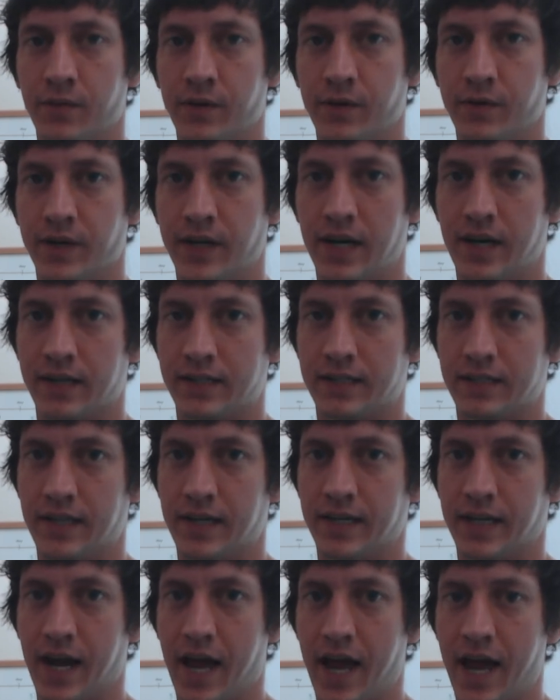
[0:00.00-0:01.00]
We went out to
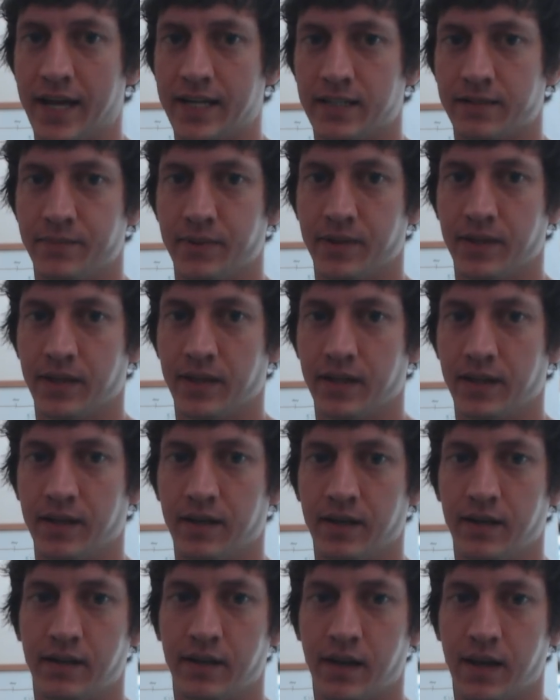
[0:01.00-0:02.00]
like
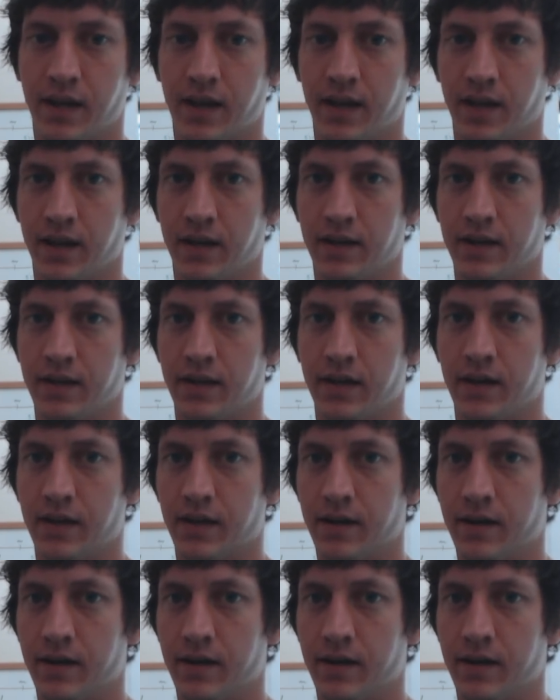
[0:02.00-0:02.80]
Aspen and